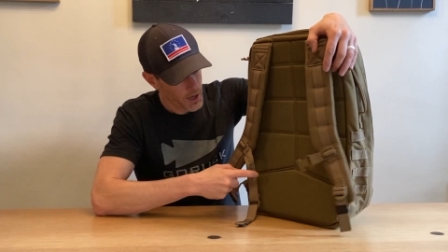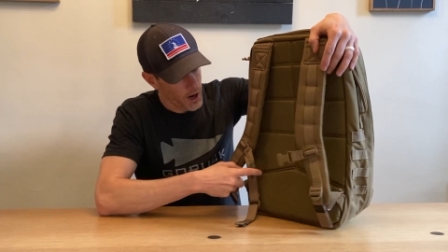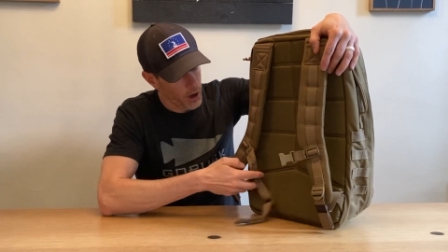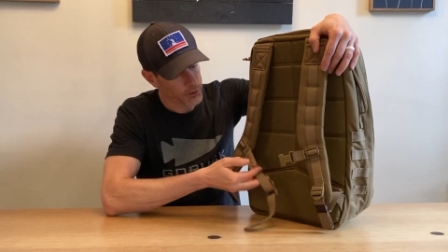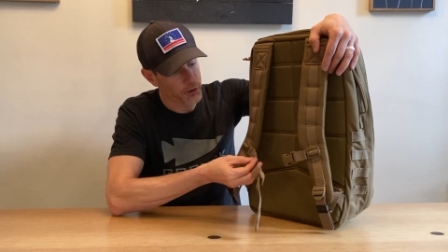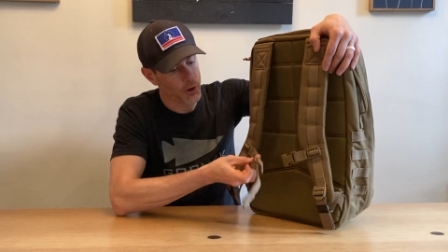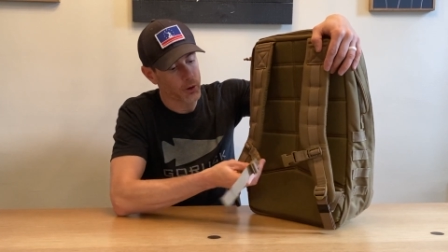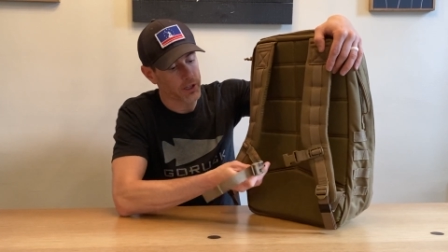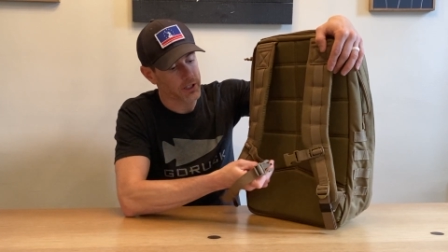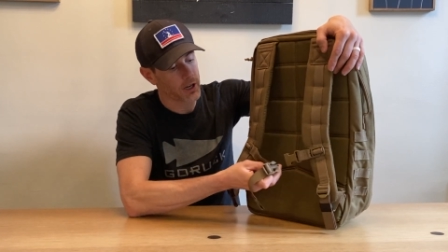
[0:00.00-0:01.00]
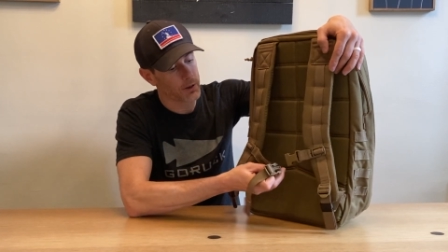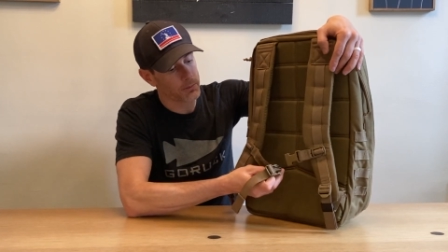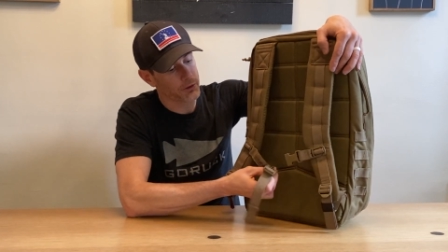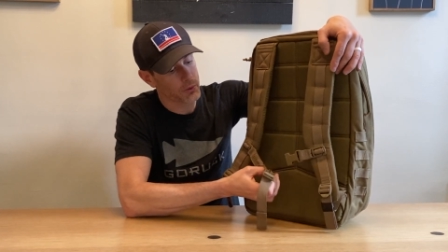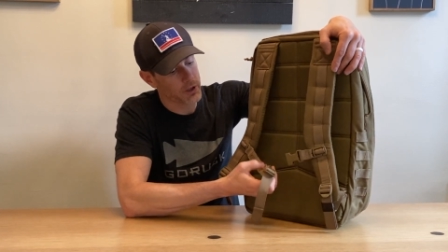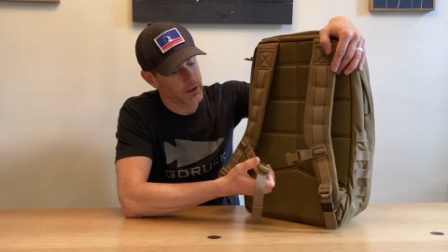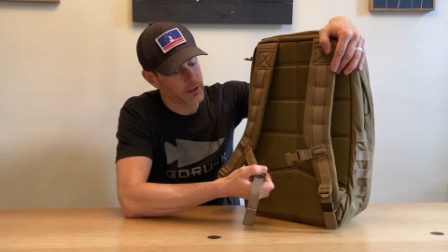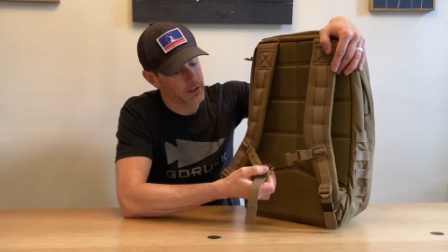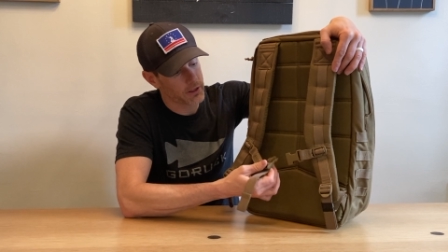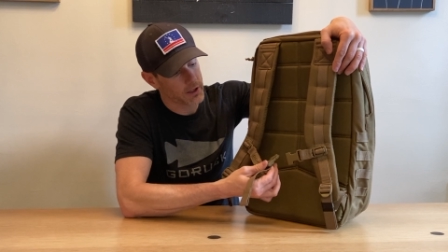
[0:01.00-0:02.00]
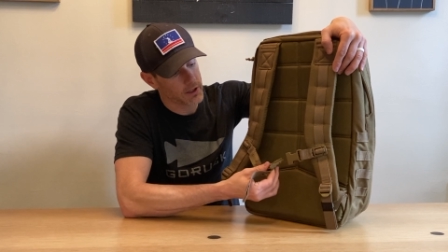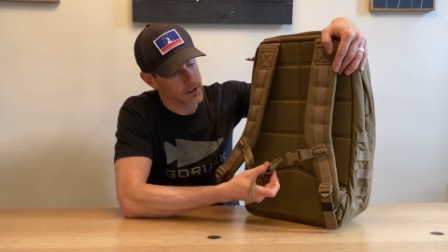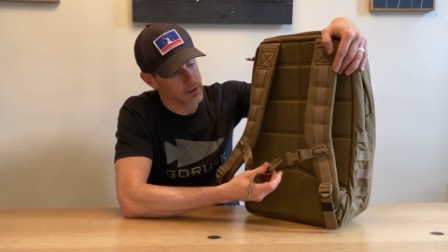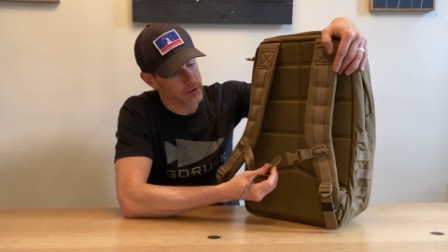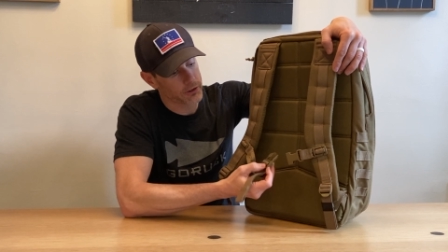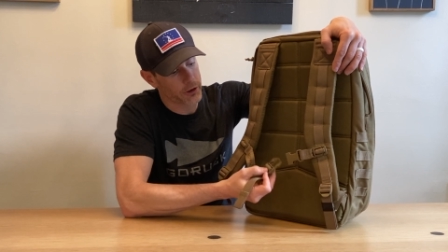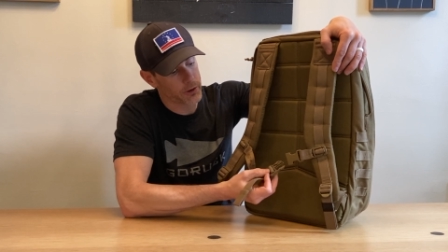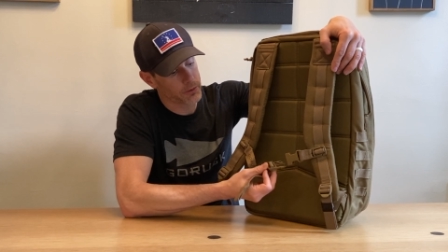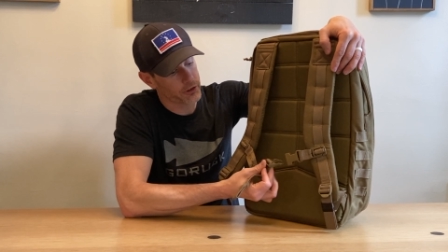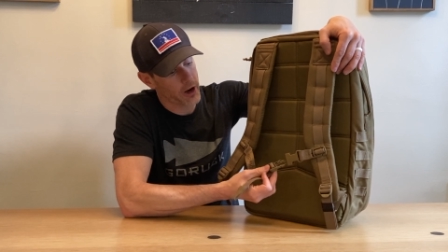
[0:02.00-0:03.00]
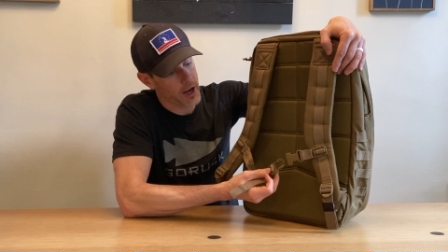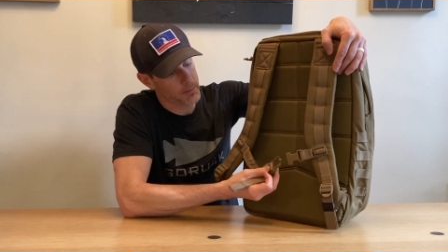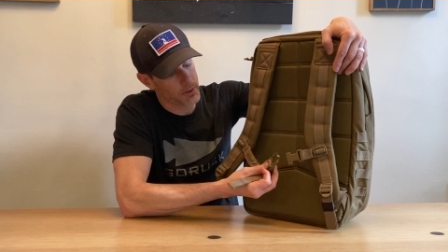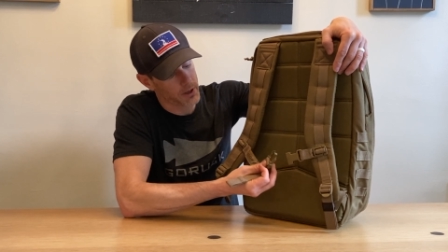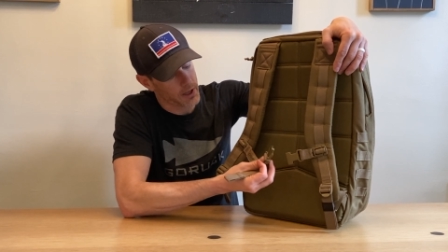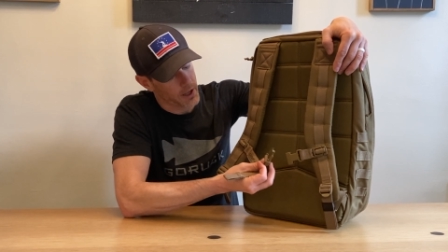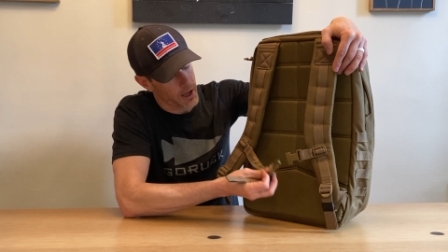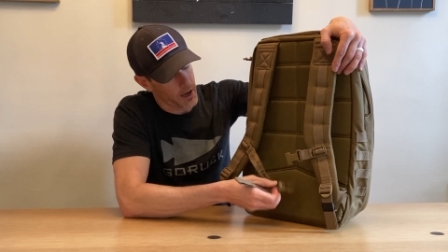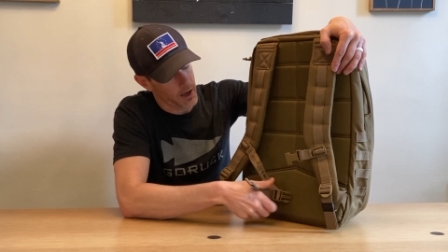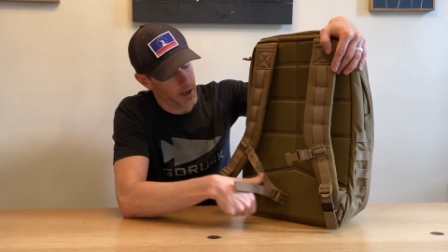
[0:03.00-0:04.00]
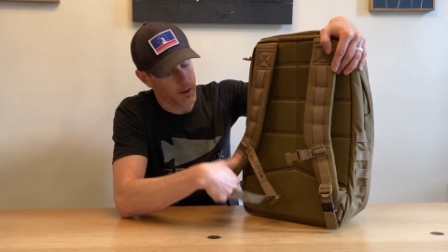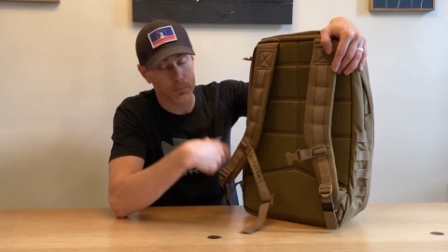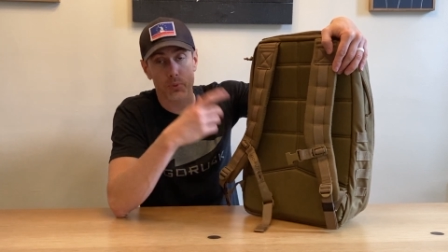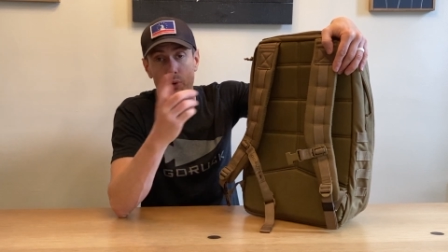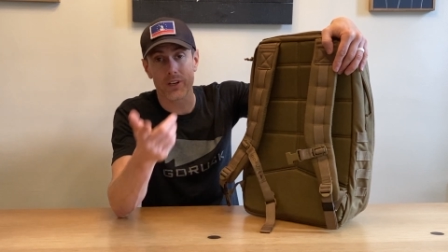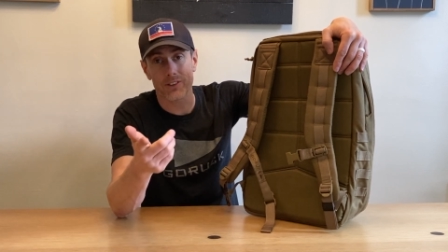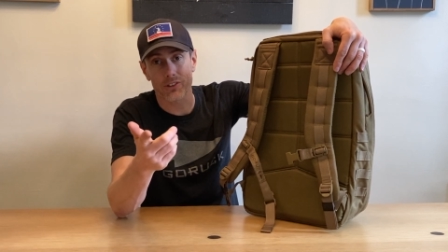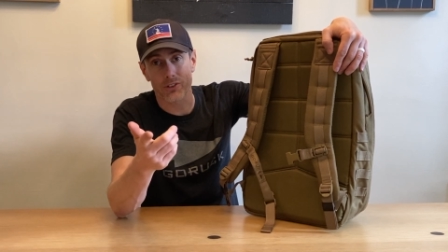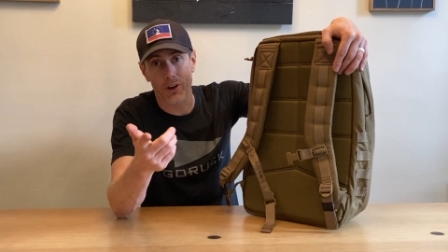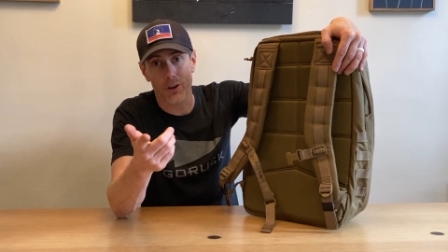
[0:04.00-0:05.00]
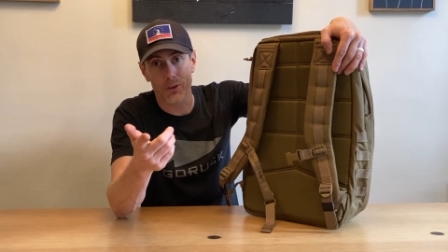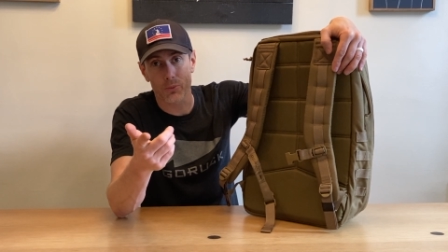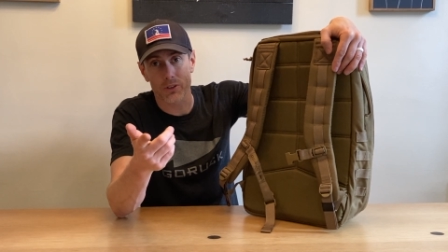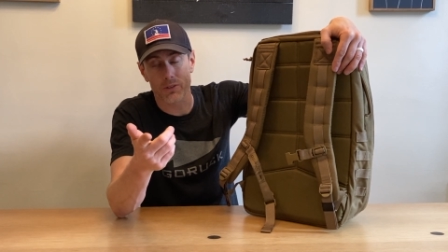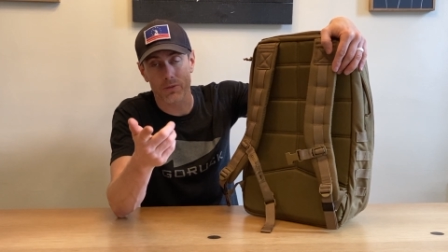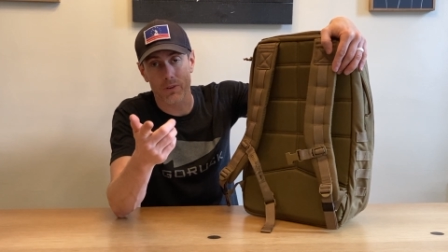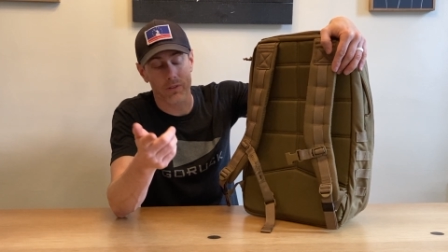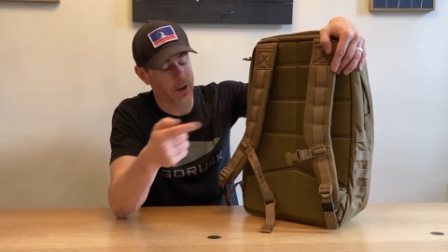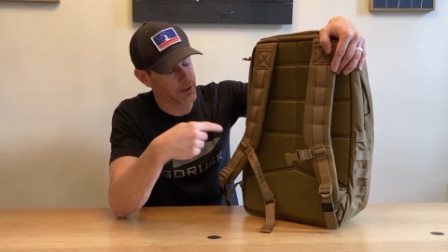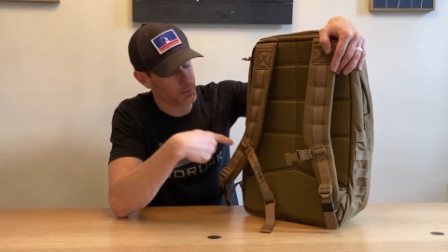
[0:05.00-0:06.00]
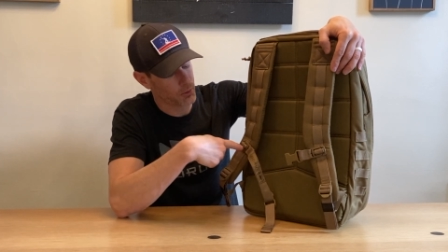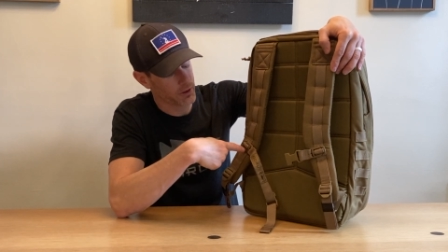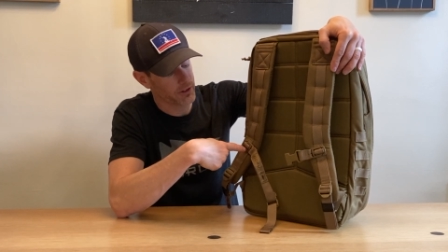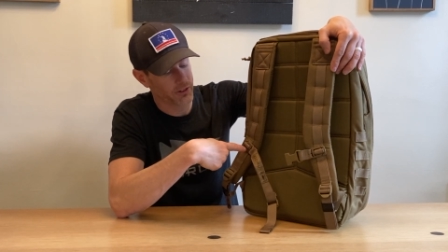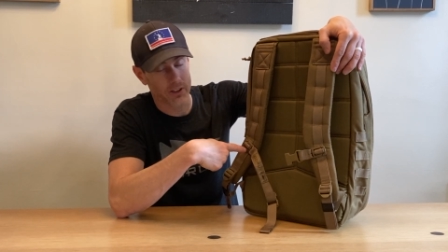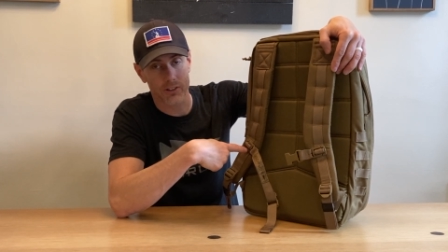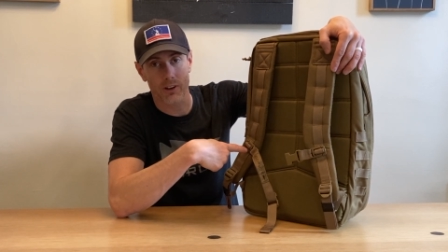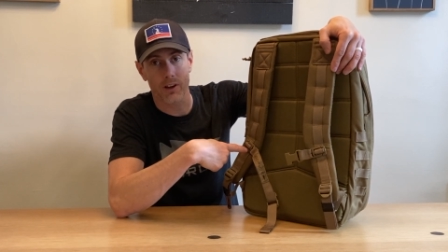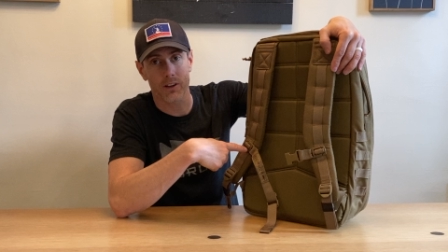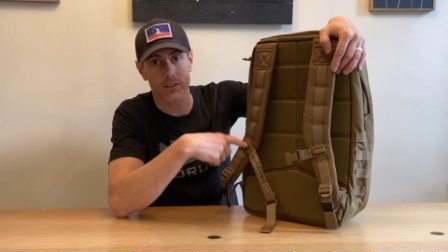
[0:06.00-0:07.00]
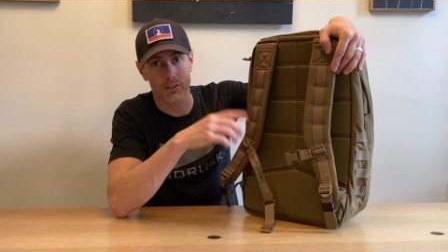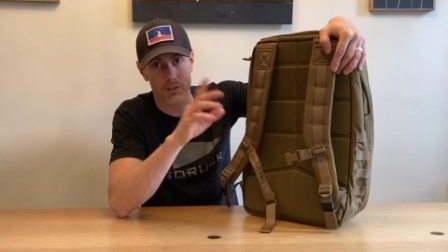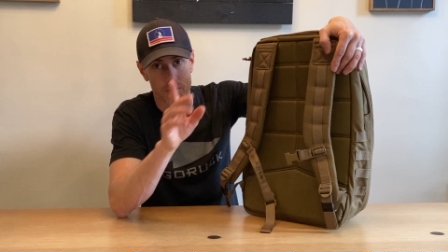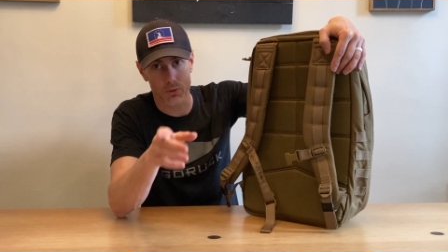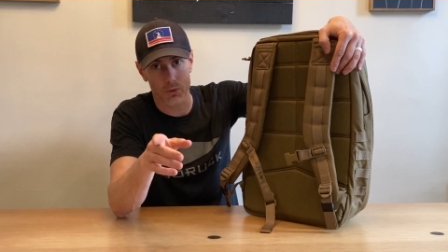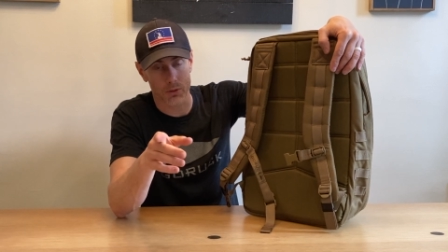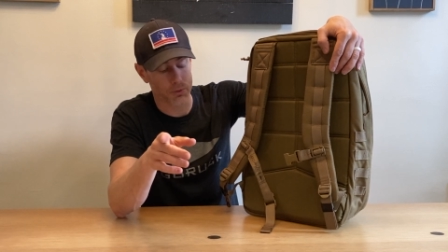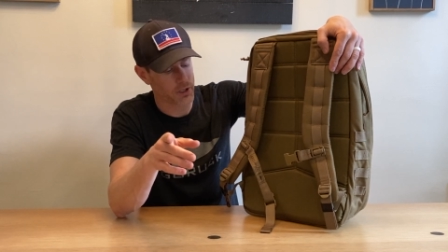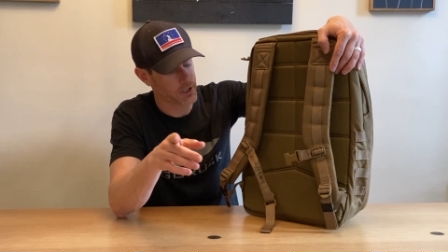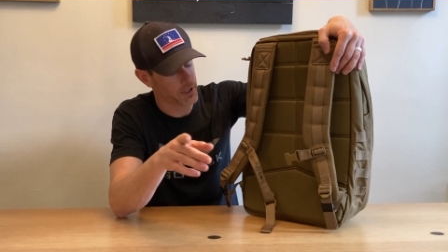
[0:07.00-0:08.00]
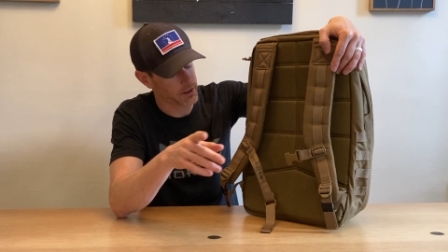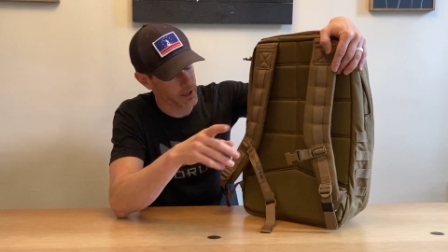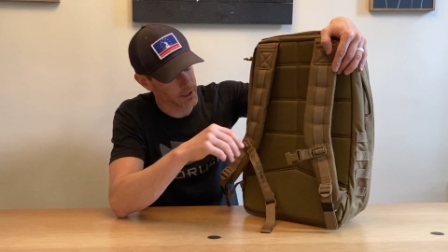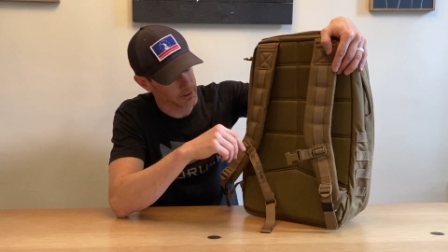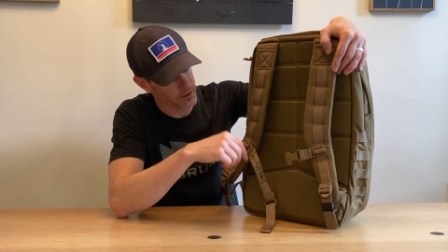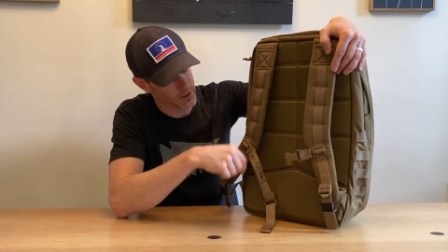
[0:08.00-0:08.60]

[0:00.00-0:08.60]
Also, it comes with the sternum strap pre-installed, which if you ever had to put one of these things on, you will appreciate that.